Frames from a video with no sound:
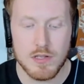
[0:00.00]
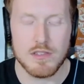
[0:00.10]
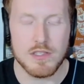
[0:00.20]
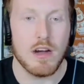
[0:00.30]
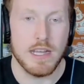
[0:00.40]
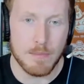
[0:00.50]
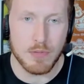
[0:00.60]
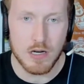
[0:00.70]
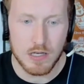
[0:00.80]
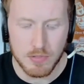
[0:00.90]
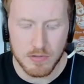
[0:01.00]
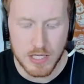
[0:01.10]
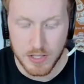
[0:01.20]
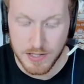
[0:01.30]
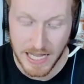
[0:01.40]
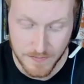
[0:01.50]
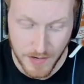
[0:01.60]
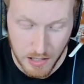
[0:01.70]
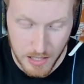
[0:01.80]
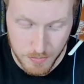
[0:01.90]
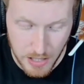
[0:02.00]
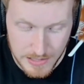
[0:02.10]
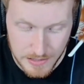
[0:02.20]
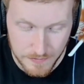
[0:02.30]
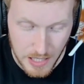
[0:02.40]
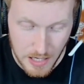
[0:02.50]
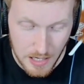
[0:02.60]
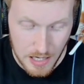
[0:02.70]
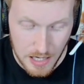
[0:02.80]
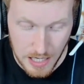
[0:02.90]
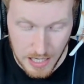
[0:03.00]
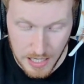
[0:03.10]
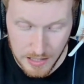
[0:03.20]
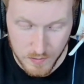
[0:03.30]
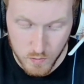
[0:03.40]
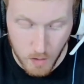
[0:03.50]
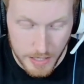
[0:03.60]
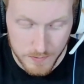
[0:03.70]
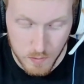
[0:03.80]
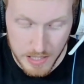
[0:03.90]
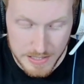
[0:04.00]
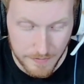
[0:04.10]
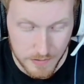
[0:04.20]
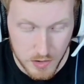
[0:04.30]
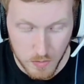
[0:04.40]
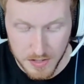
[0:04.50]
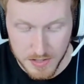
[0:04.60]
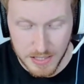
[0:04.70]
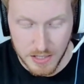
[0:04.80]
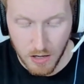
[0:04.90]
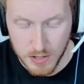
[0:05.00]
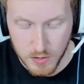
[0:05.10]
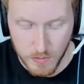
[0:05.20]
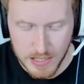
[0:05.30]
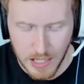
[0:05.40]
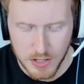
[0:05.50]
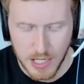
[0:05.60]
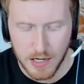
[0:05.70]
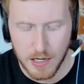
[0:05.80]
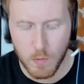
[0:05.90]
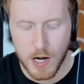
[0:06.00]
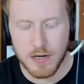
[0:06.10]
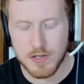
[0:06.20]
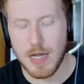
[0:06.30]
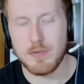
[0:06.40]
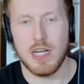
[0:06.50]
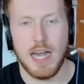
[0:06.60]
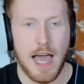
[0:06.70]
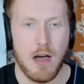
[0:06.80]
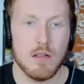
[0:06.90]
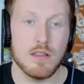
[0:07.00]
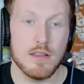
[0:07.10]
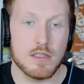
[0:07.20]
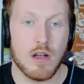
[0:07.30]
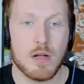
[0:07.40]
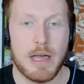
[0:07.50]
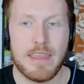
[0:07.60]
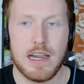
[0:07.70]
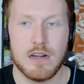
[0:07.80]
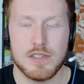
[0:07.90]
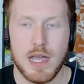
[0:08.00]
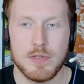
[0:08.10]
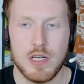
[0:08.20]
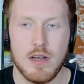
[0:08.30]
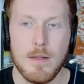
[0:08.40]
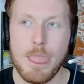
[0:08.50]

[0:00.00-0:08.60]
Per completion. That's very impressive. 20 of 27, 260 yards, 3 touchdowns, and 1 interception. Now, let's talk about that interception.